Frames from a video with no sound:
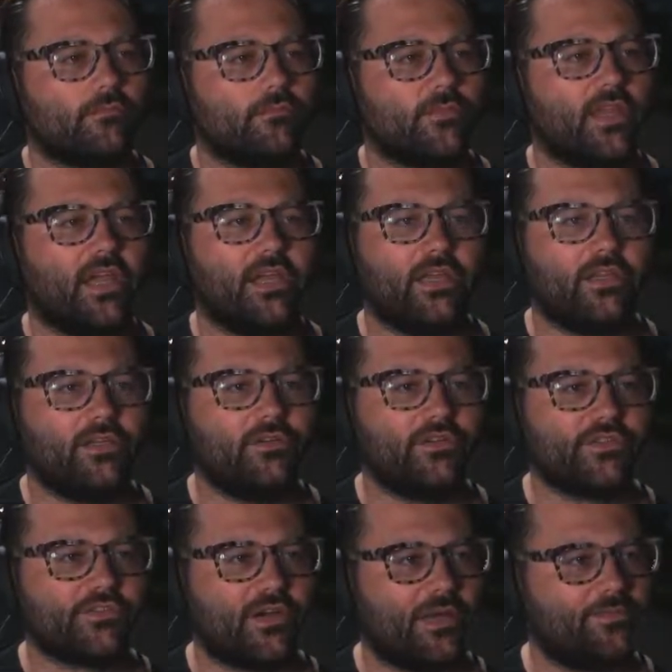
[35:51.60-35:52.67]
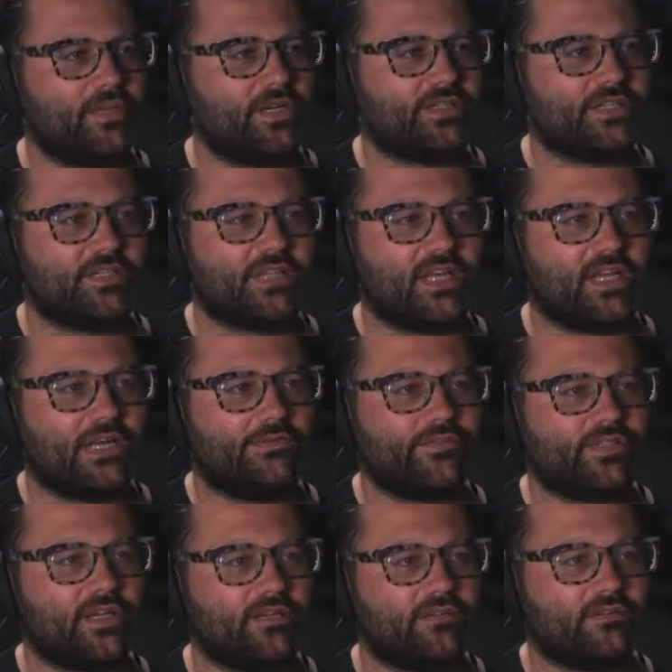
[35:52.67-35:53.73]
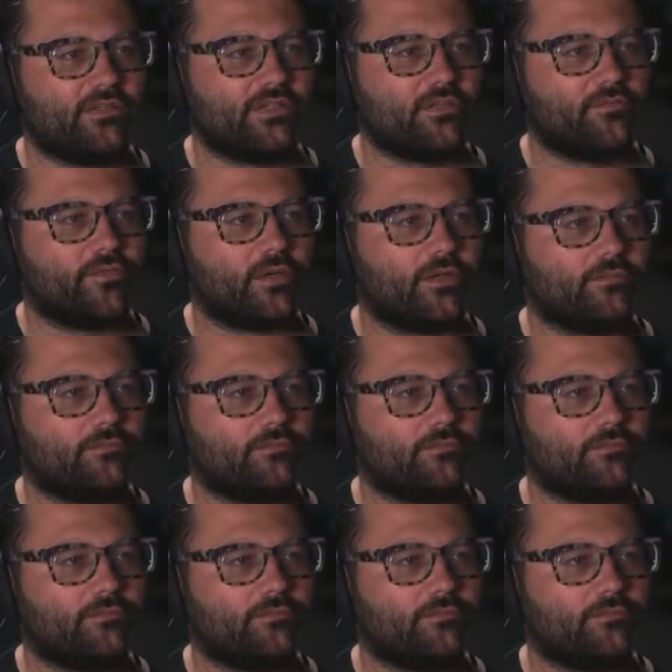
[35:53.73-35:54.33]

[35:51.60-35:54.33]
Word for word: Yeah, Inky described it as a 10 out of a 10 so far.